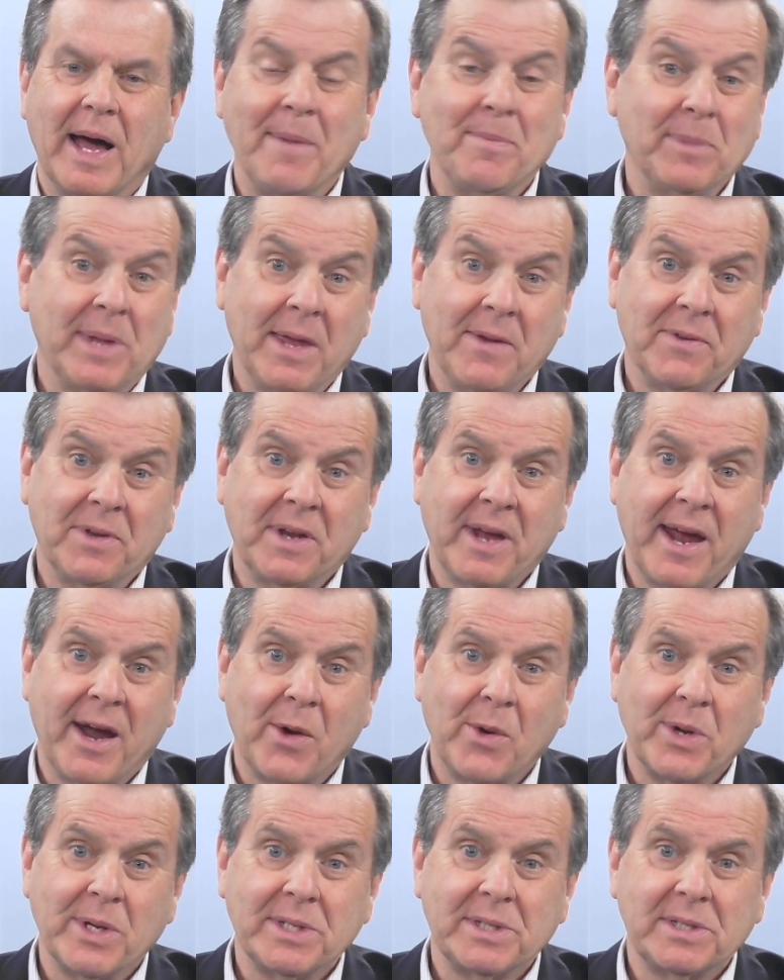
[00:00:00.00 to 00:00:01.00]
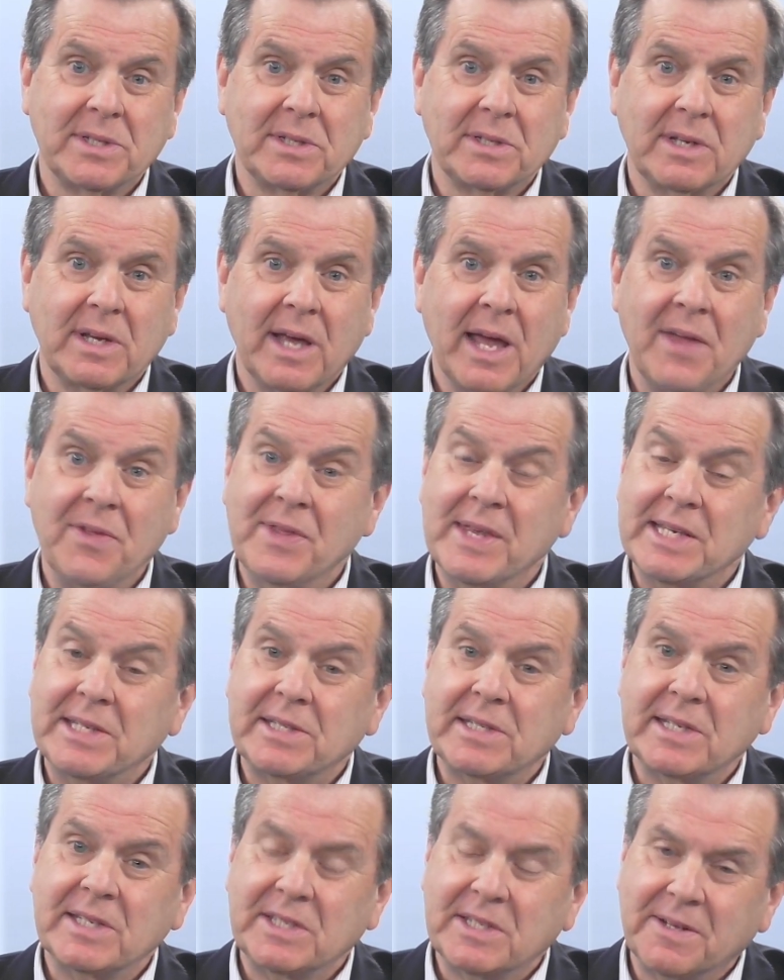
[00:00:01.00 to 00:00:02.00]
I'm David Harris, and
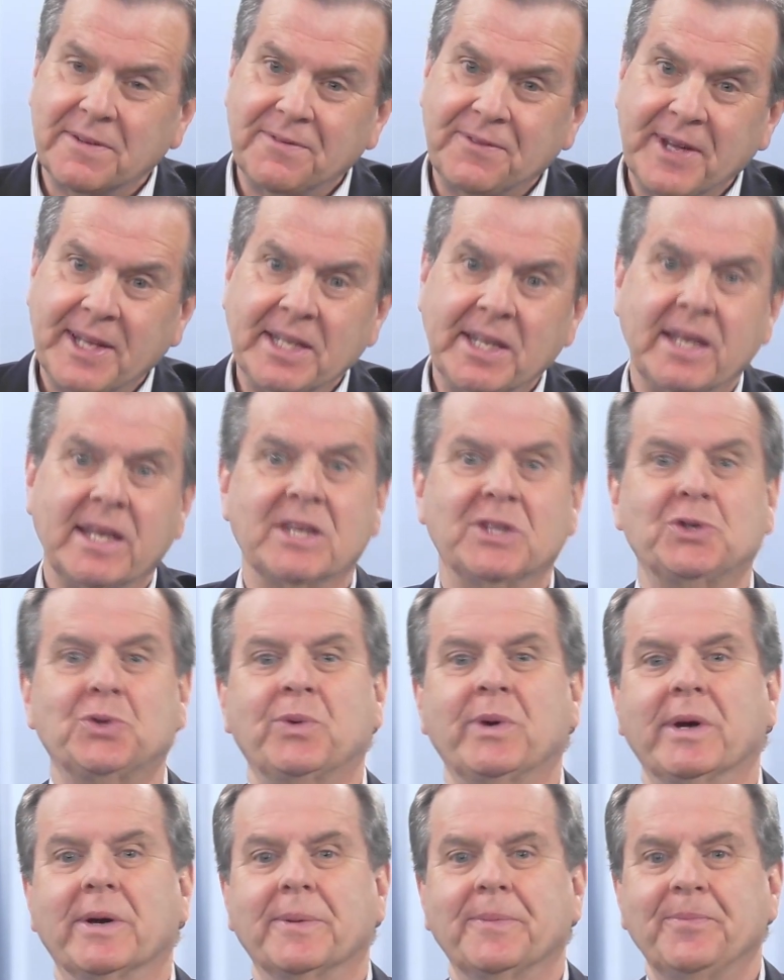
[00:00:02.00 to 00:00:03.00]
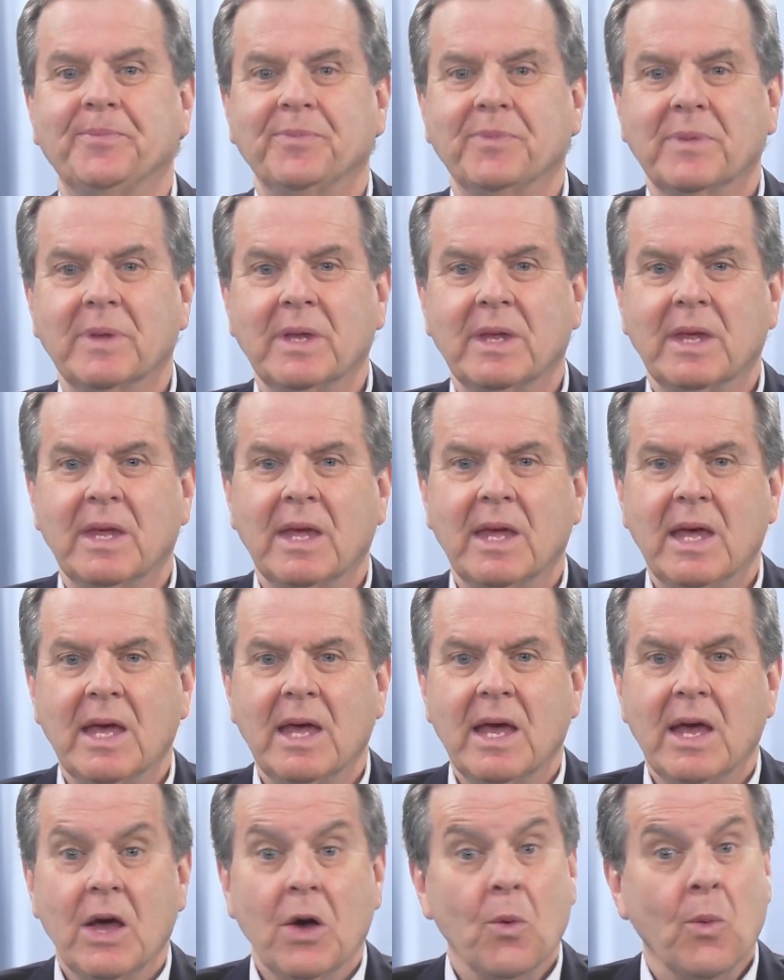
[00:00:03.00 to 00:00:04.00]
this is Defending Israel.
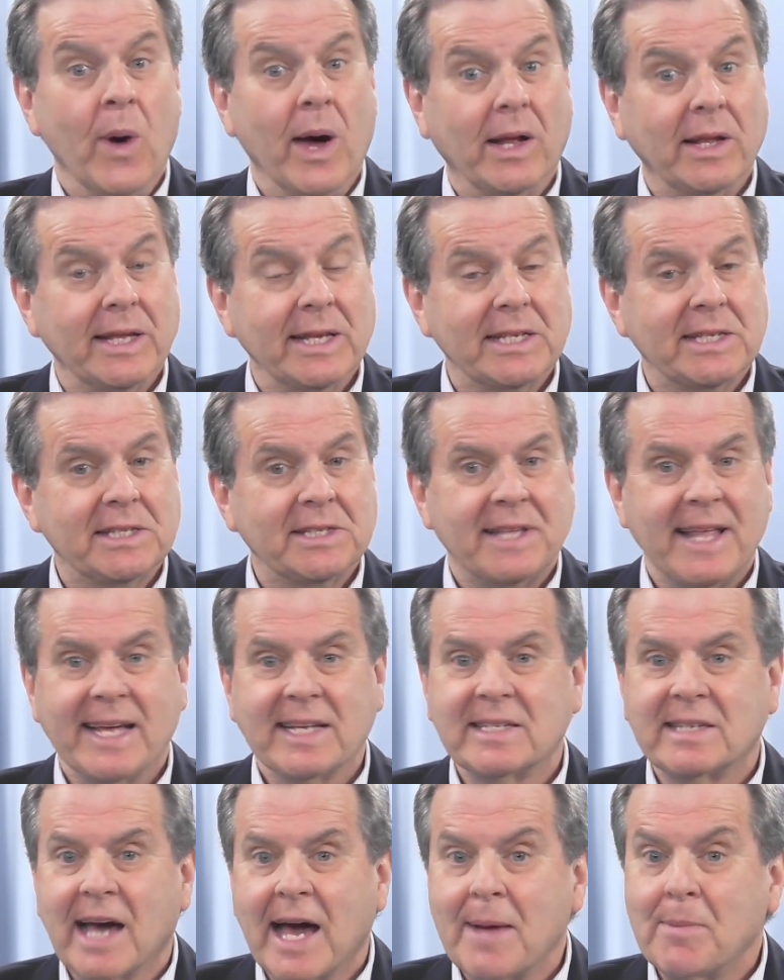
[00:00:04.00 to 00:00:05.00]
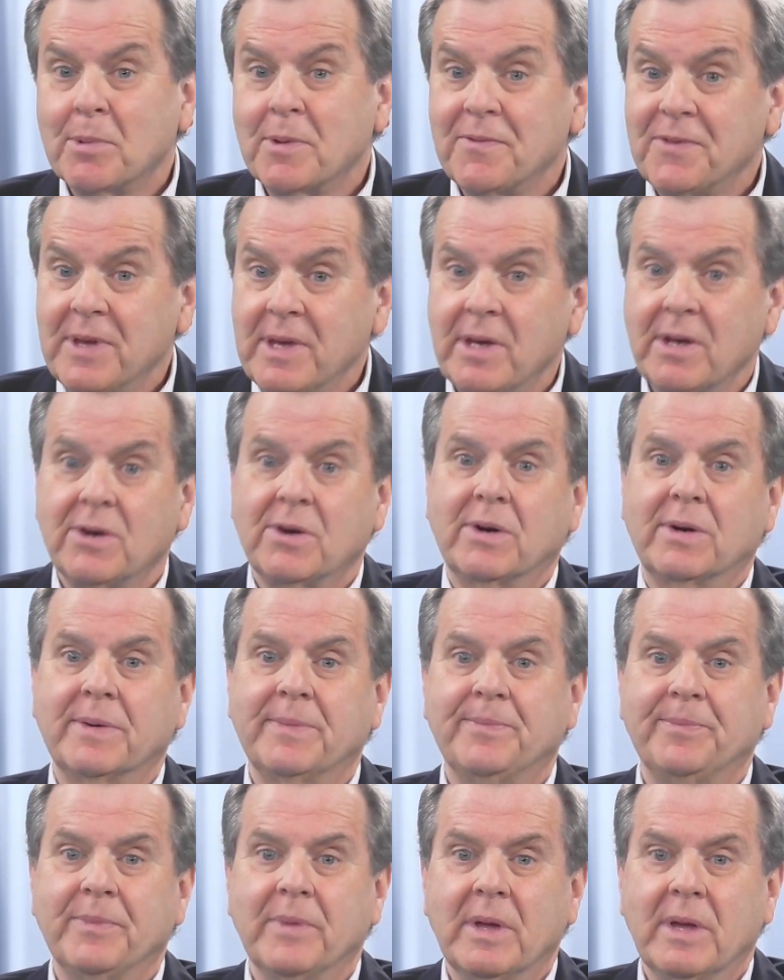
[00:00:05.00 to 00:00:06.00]
Well, it's that time of
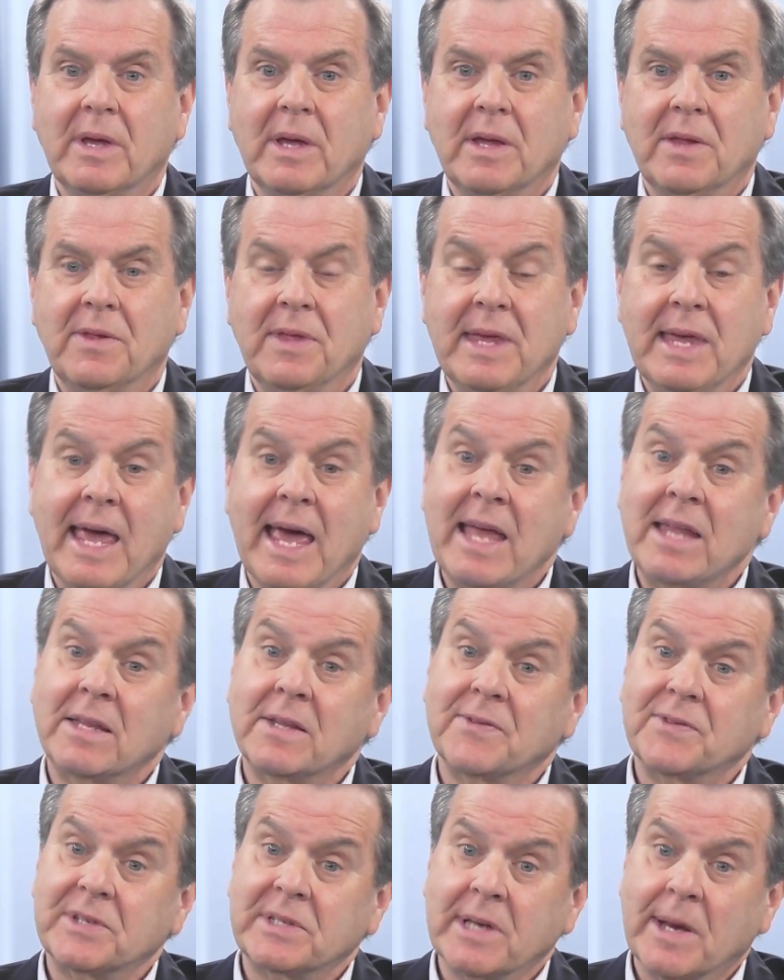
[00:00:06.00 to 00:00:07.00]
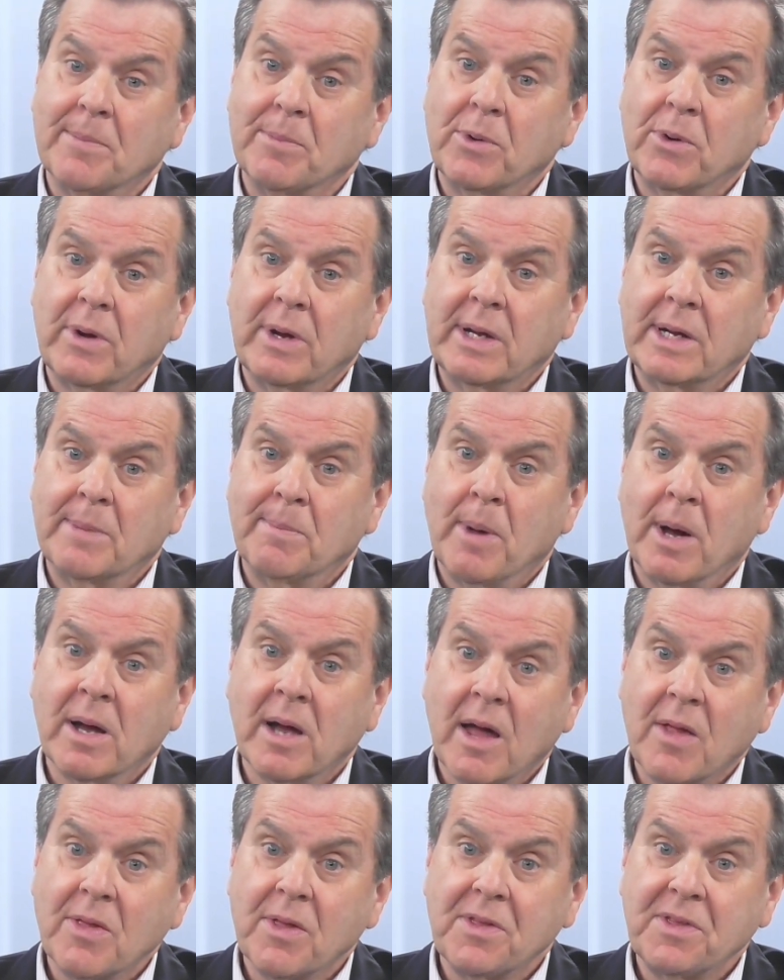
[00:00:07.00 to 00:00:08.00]
year, the end of summer, and
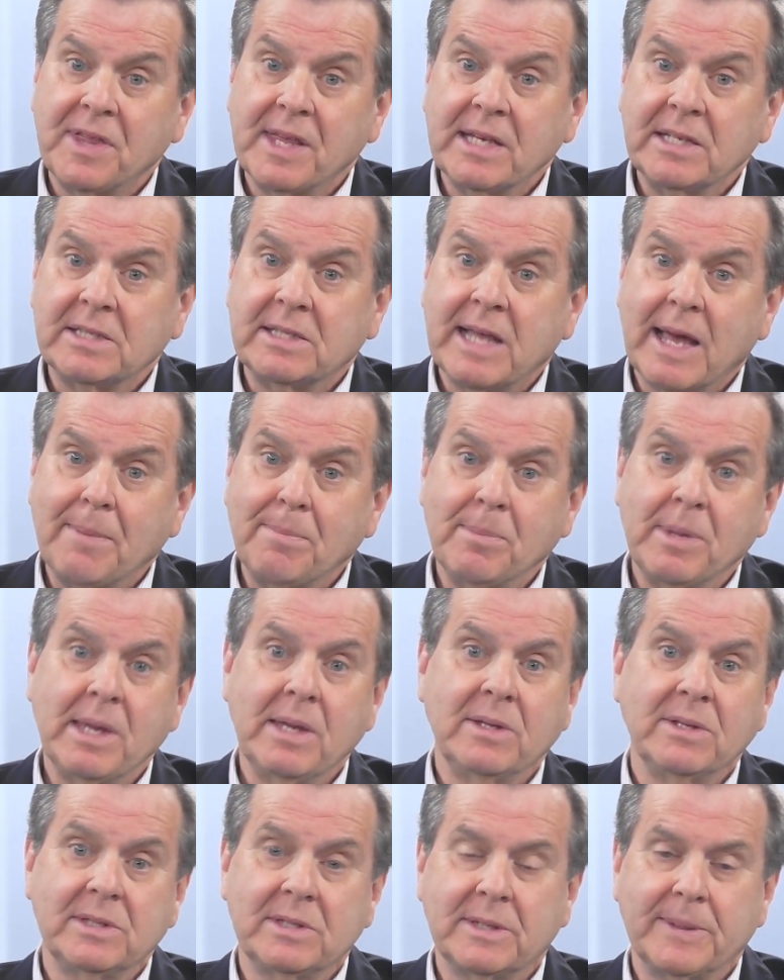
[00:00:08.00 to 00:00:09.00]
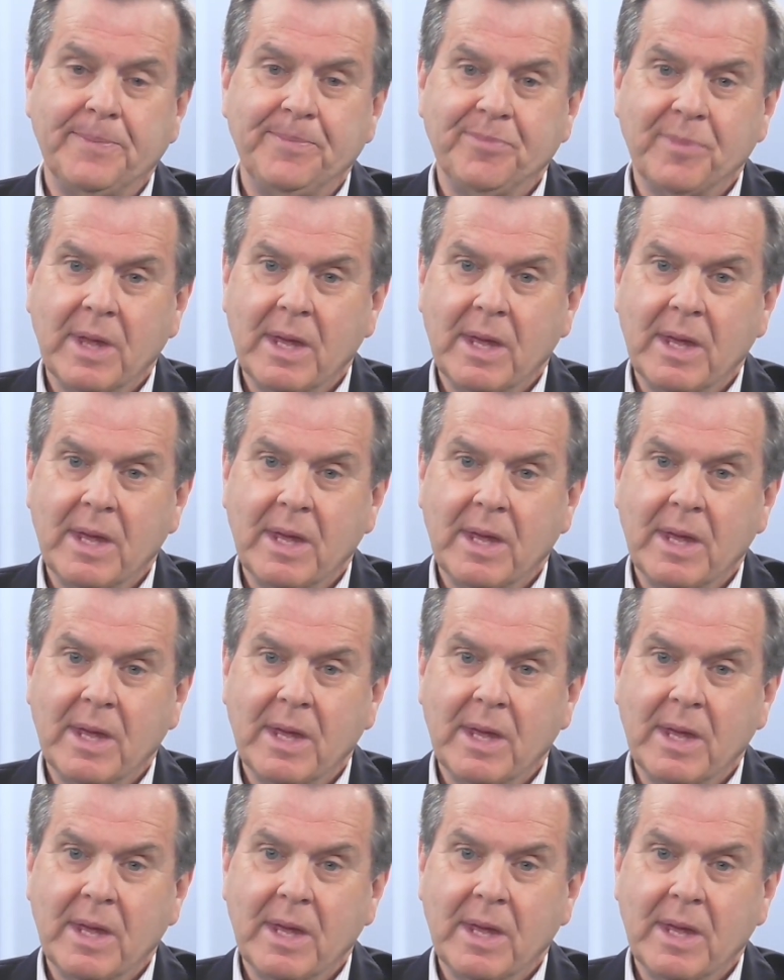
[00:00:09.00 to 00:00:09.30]
among other things, that means